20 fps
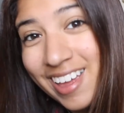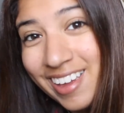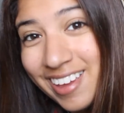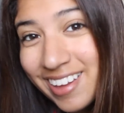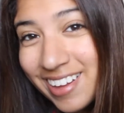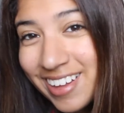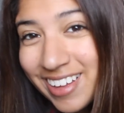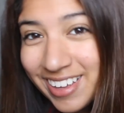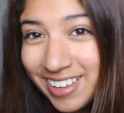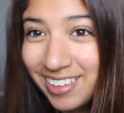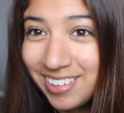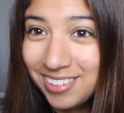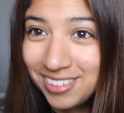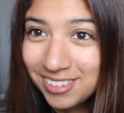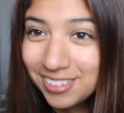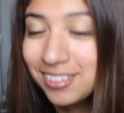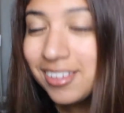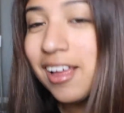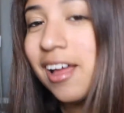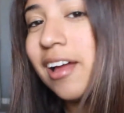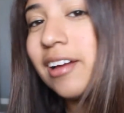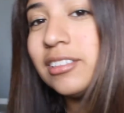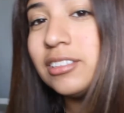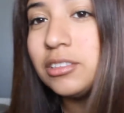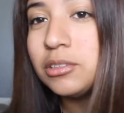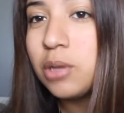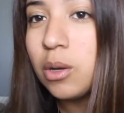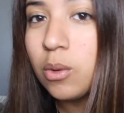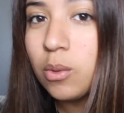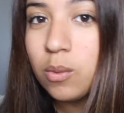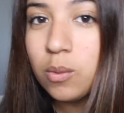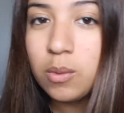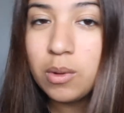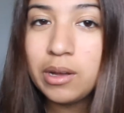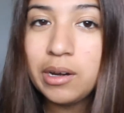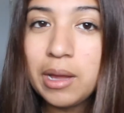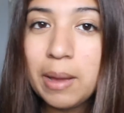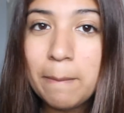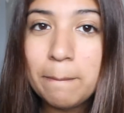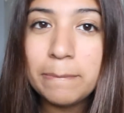Hi guys,
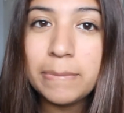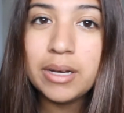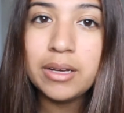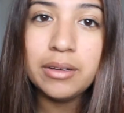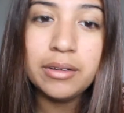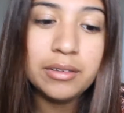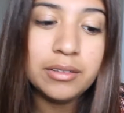what up?